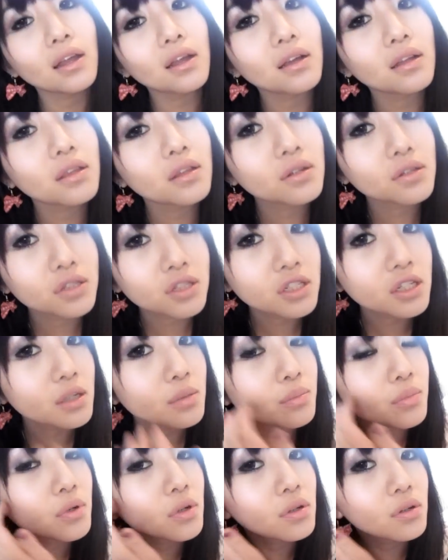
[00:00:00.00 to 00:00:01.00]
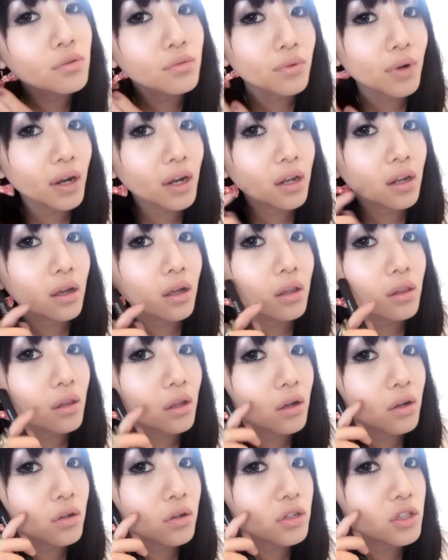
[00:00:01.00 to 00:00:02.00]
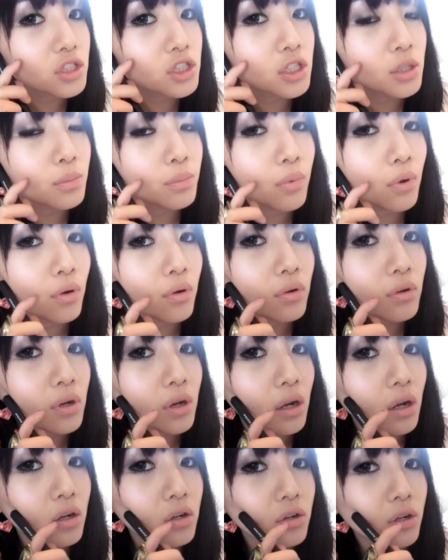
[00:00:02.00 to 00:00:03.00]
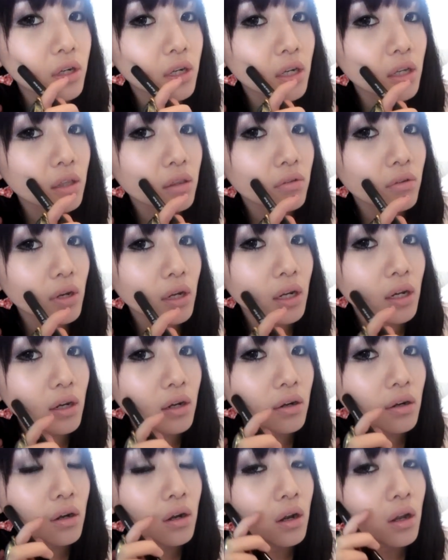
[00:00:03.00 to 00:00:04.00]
on your cheek, right along your cheekbone, underneath right here,